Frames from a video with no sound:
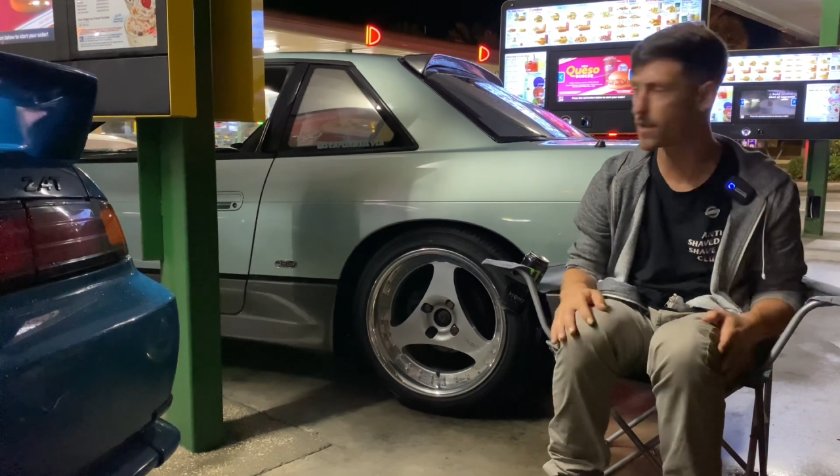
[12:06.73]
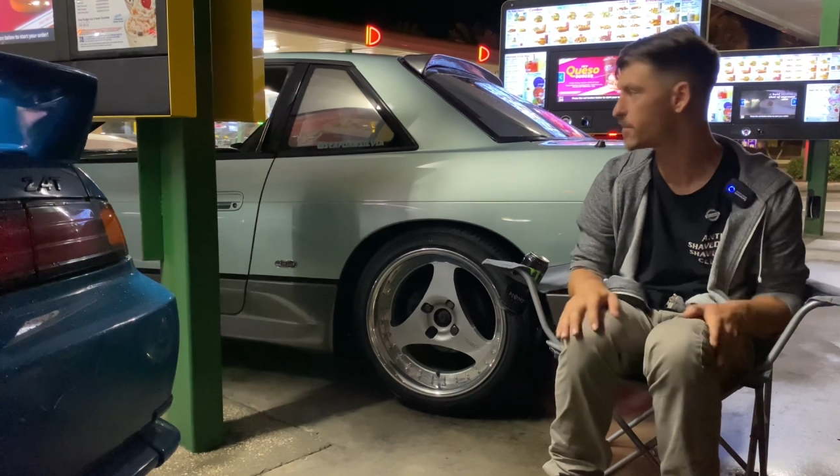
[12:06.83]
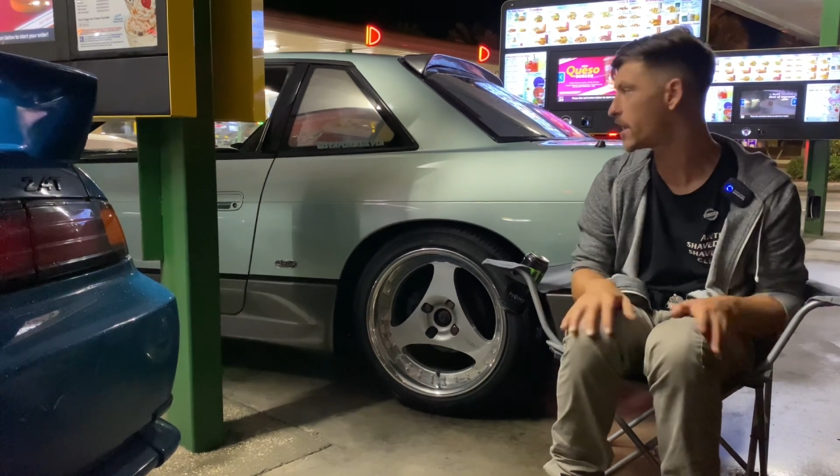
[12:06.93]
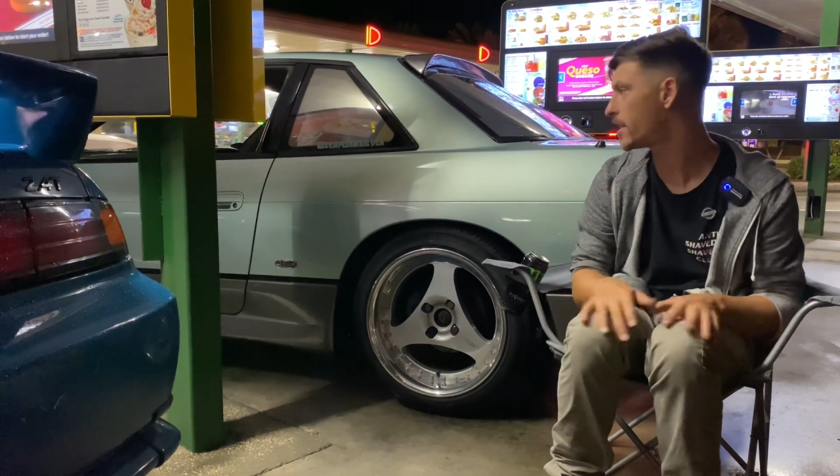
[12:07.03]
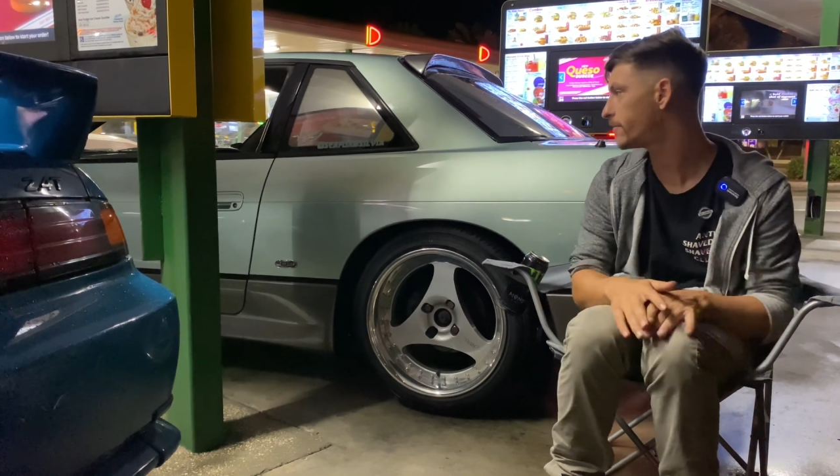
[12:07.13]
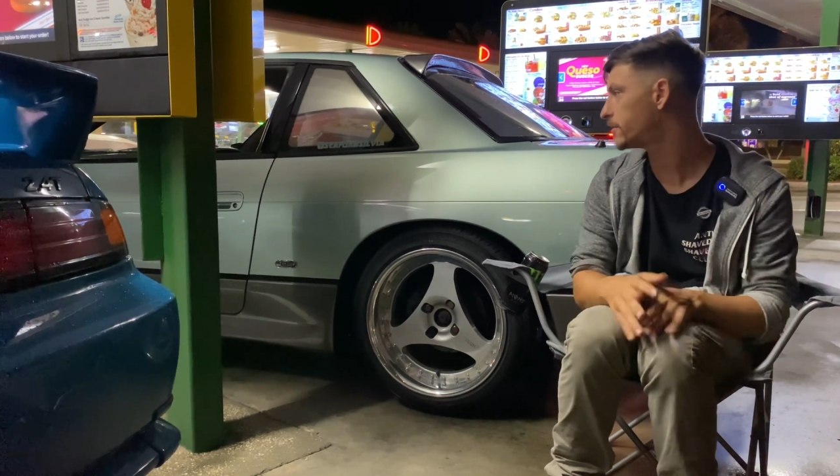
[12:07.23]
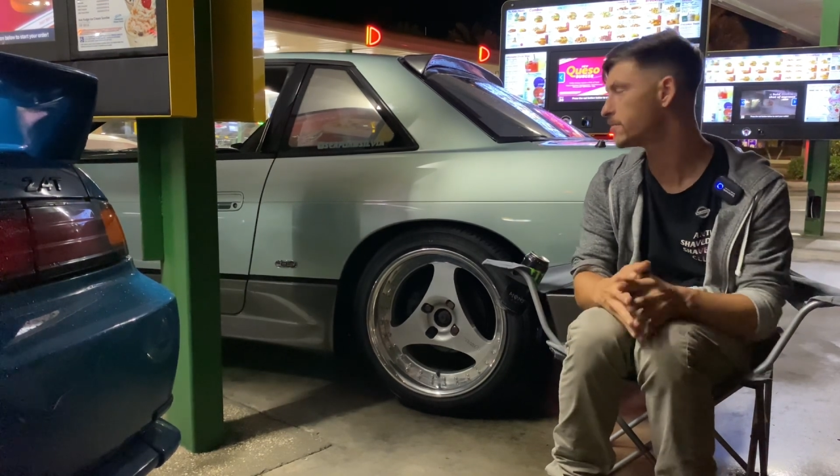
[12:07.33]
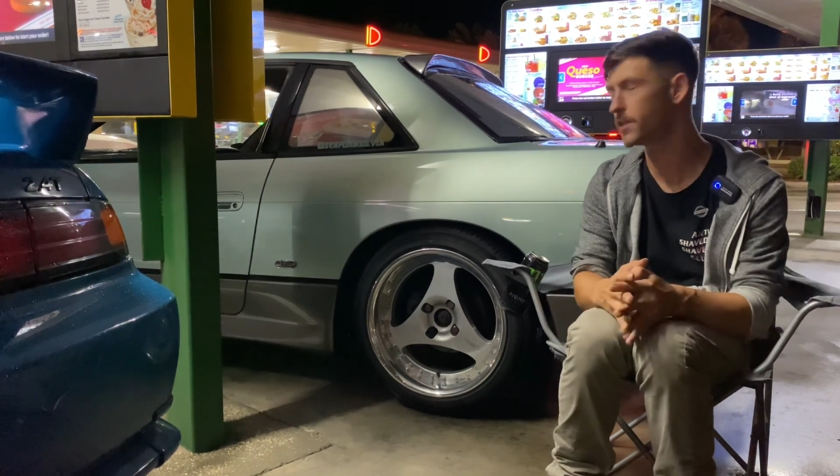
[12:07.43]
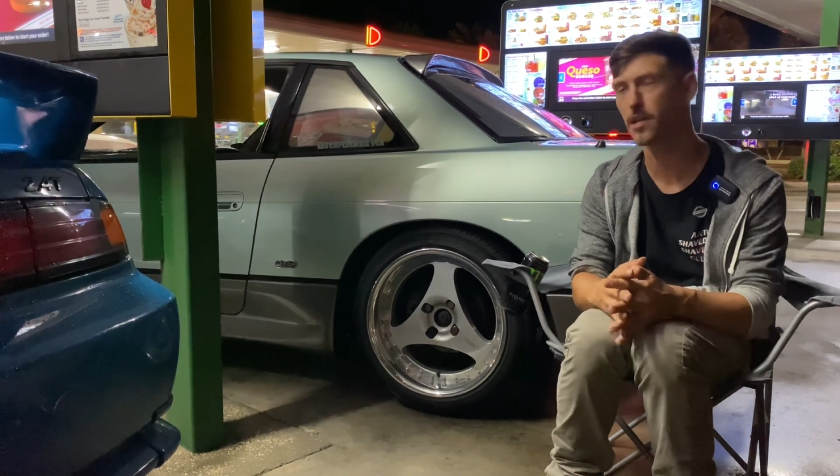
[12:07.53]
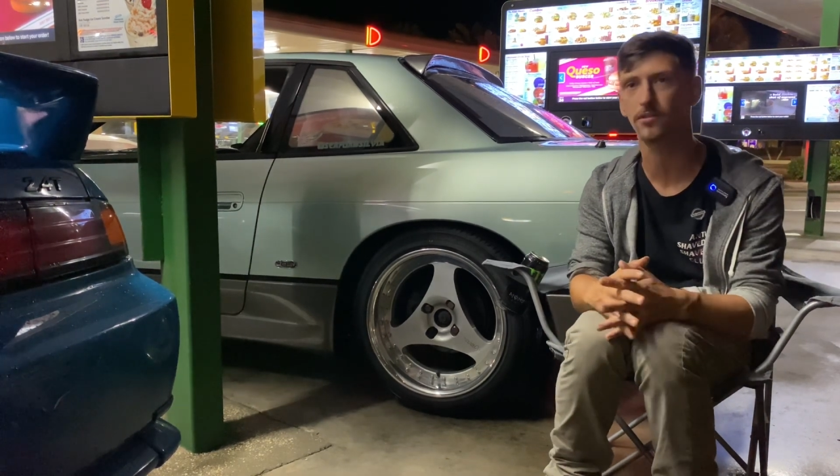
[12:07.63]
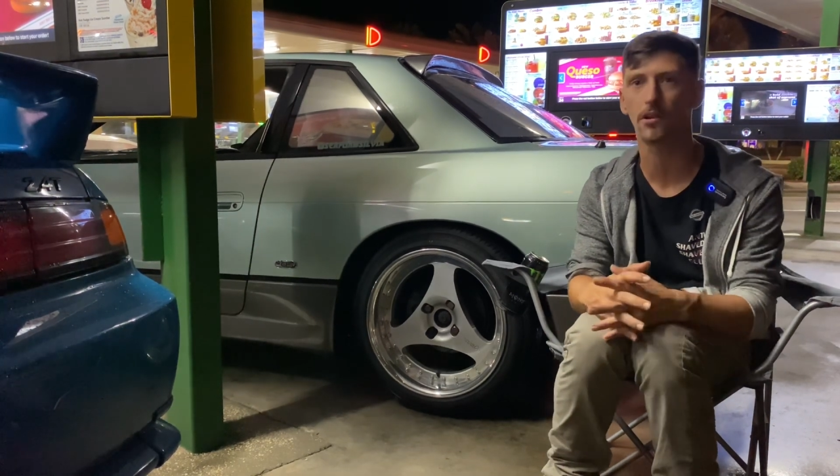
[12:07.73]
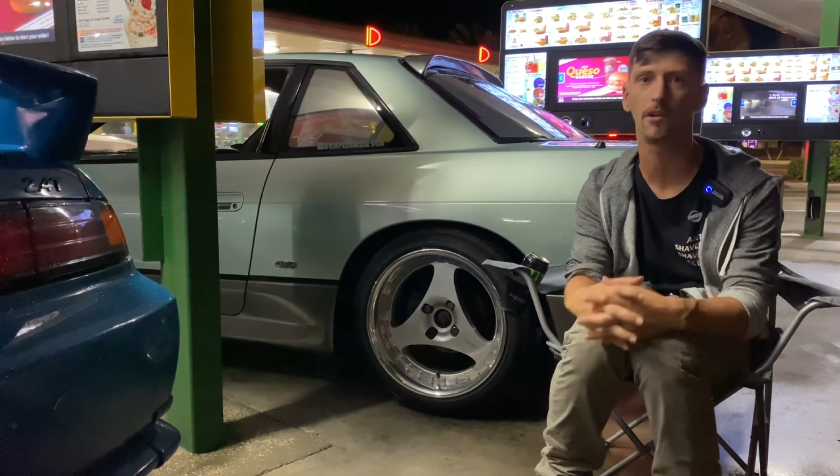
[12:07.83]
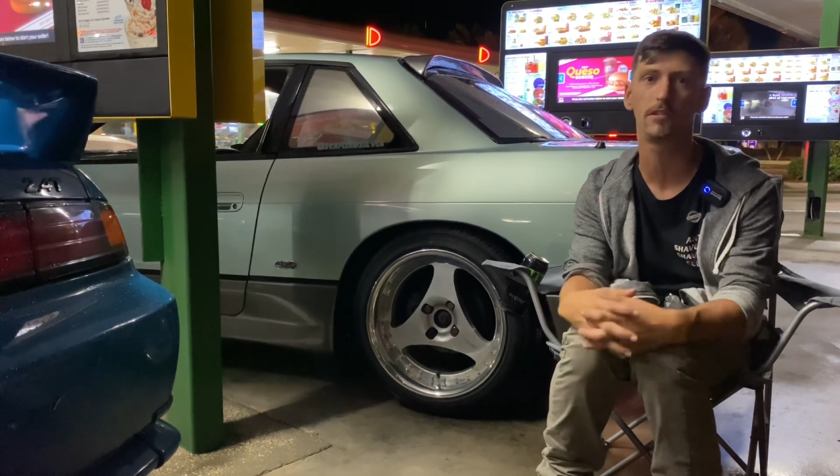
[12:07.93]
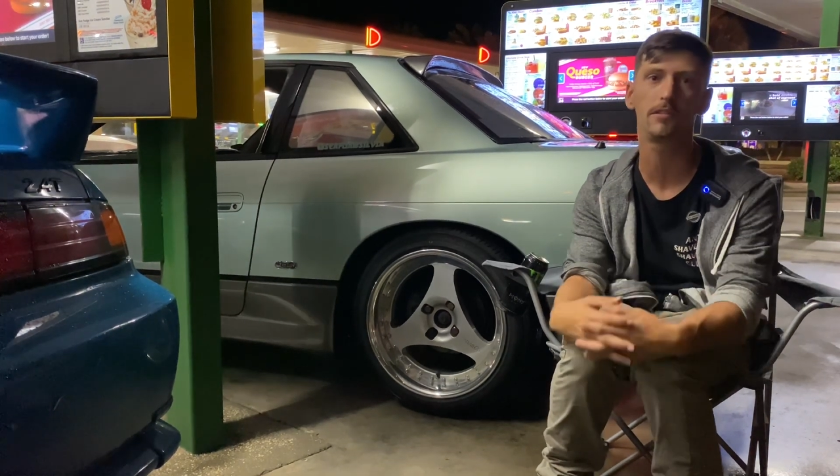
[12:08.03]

but I'd have to go the SR.